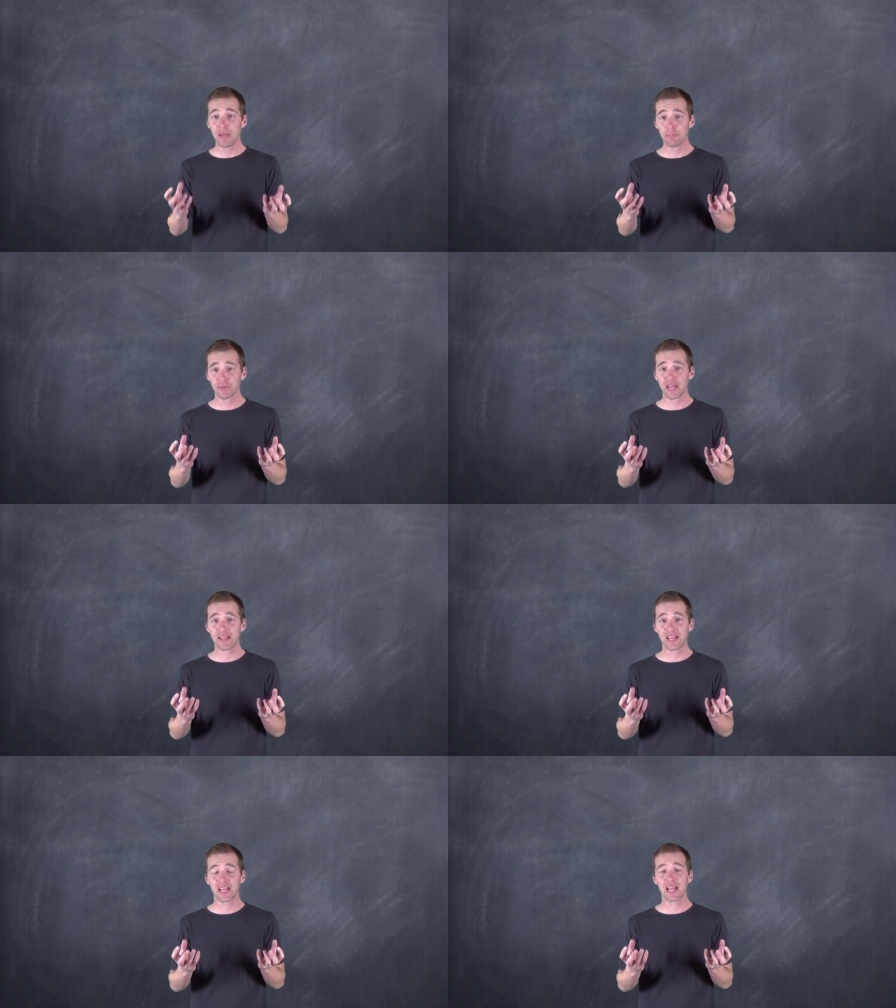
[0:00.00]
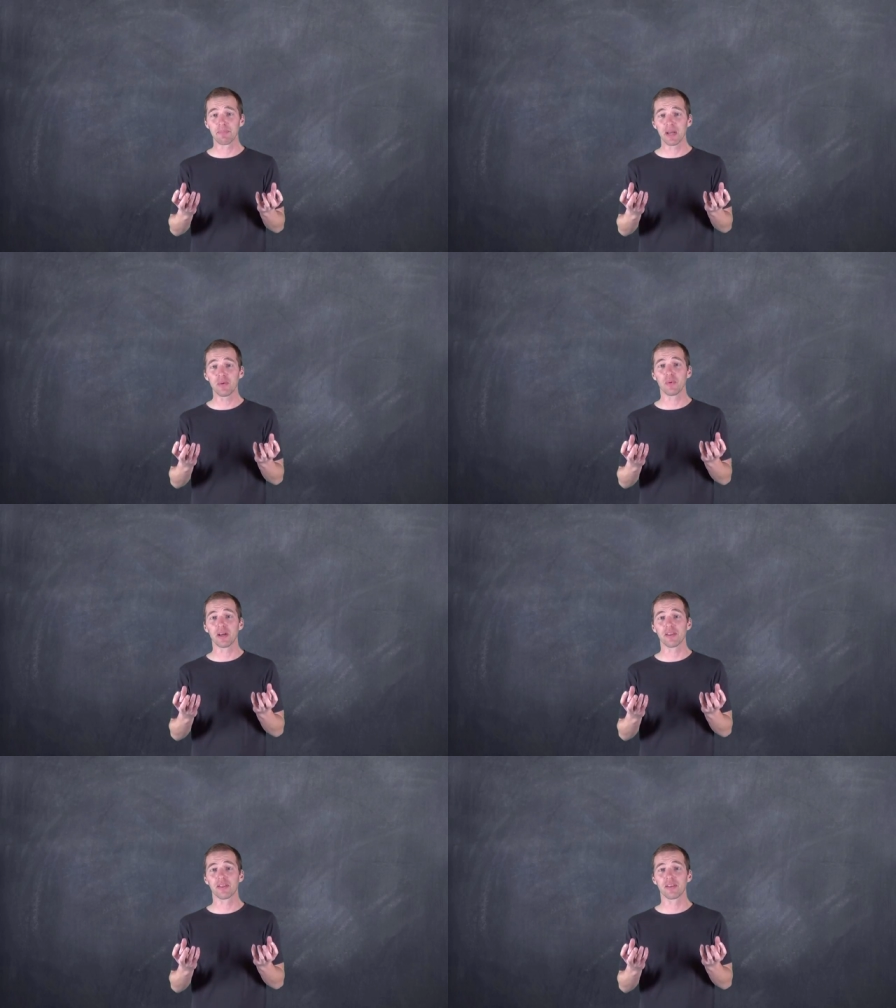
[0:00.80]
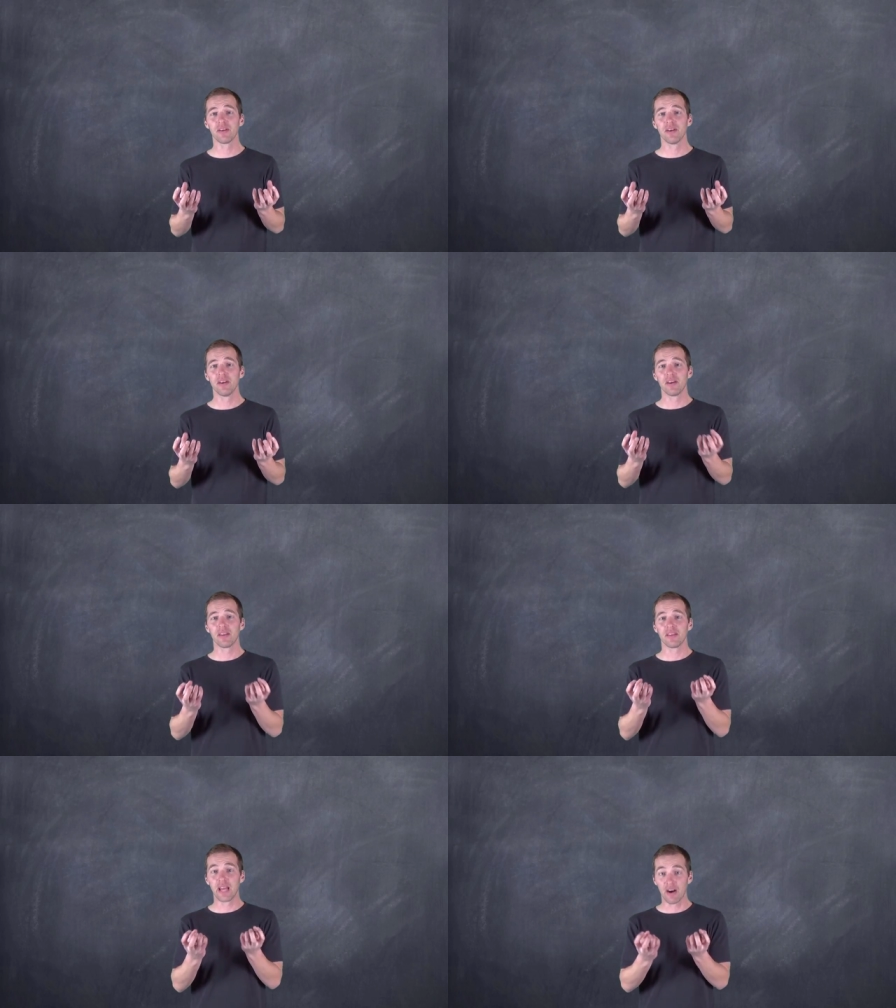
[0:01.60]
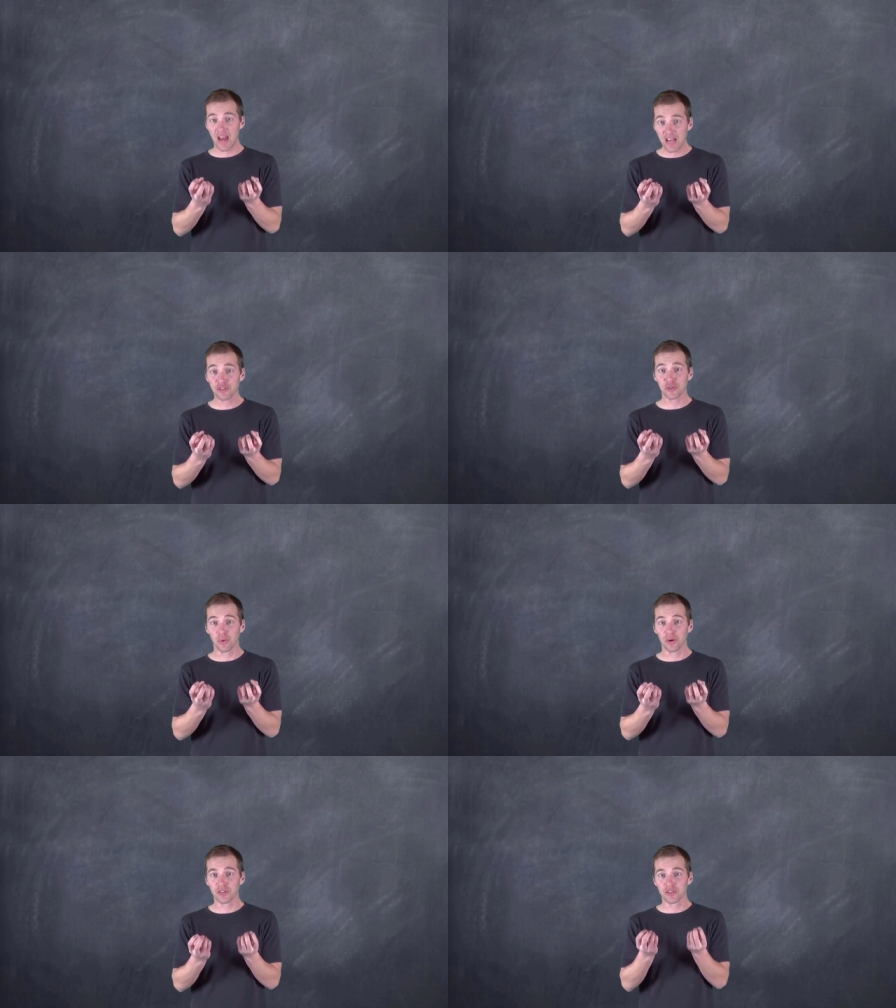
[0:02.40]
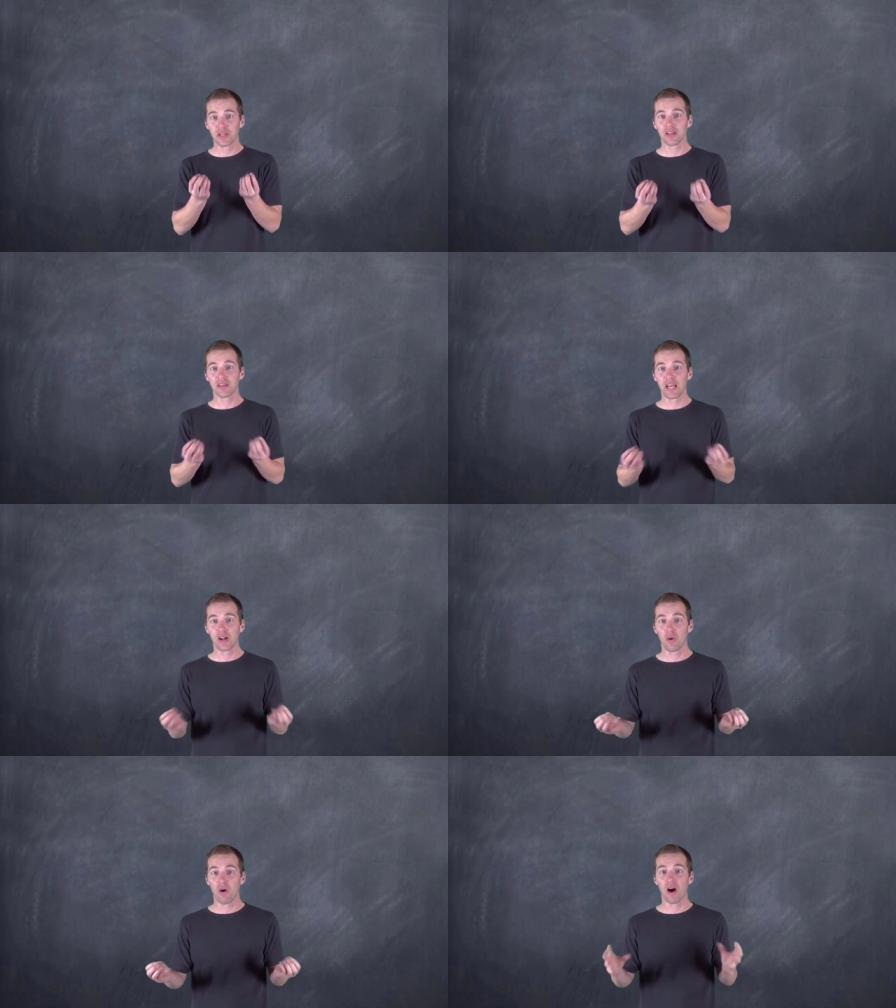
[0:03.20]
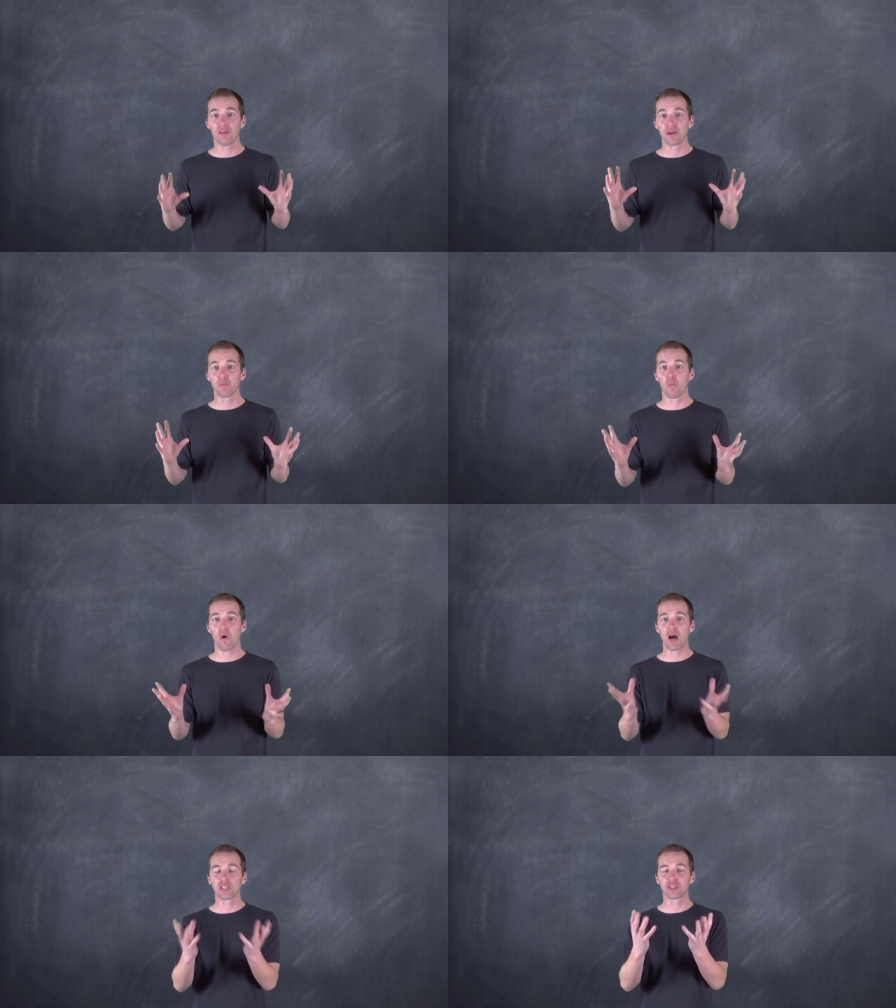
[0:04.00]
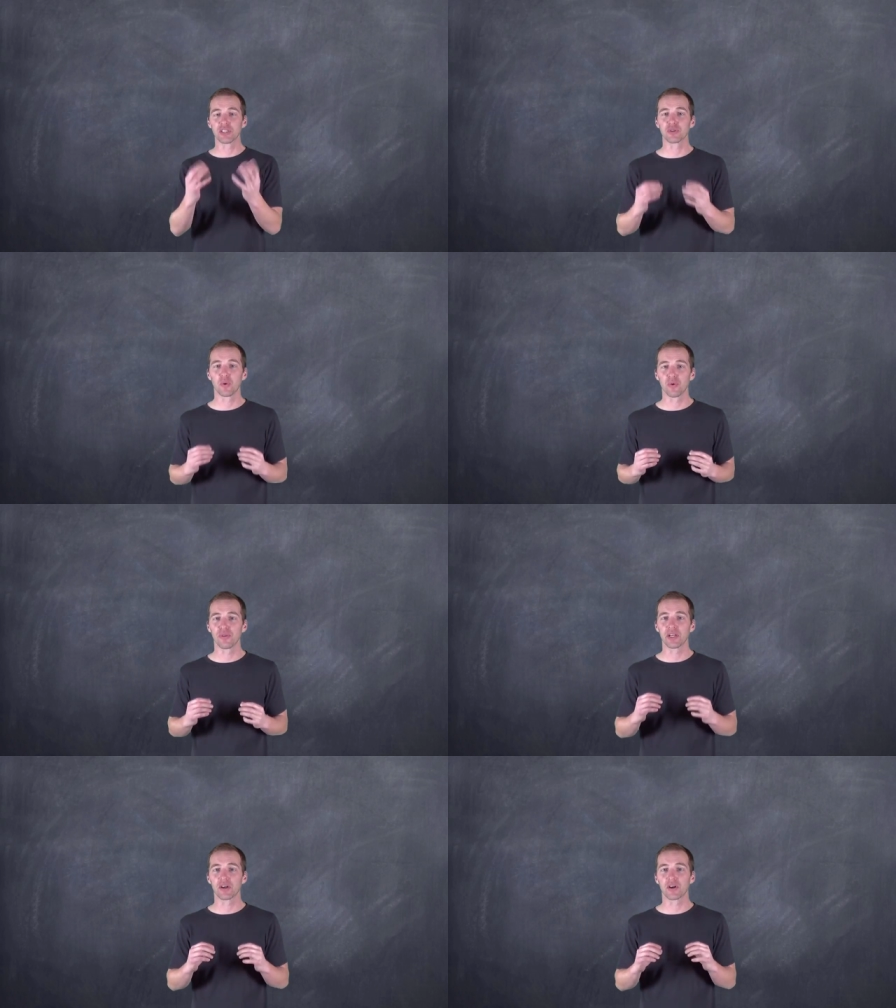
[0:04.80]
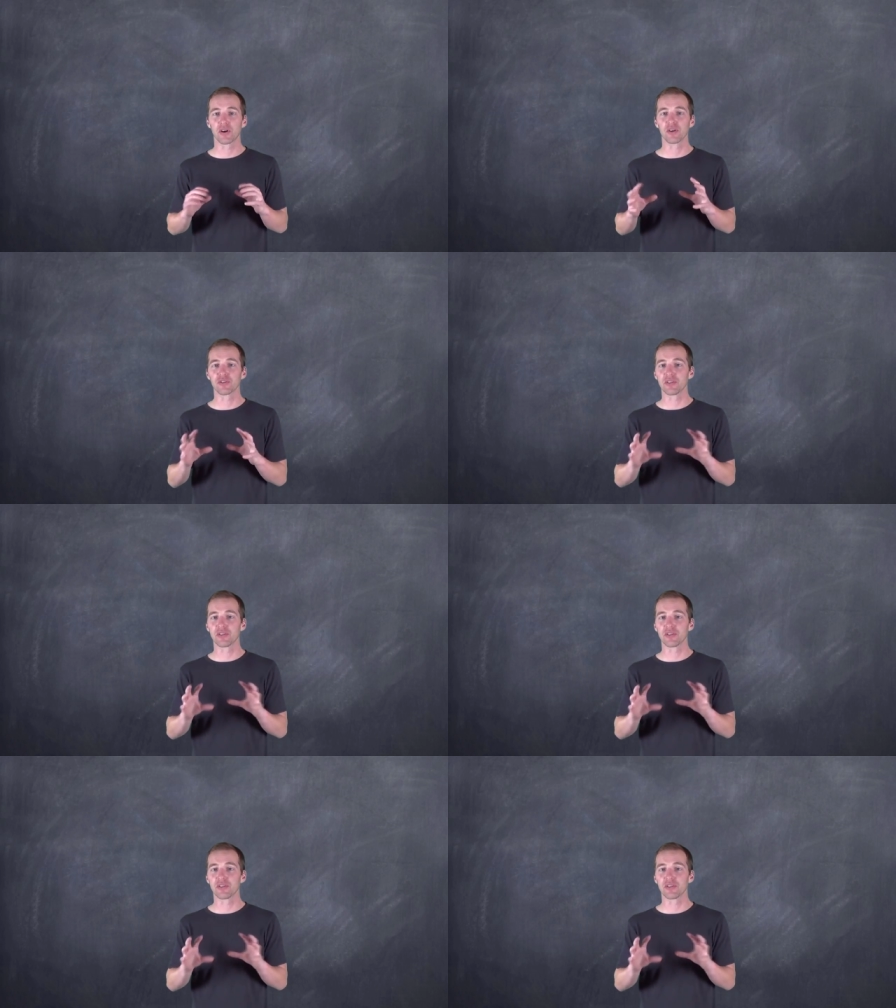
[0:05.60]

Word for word: people that they came in with, their escorts, they go off and watch this whole thing occur.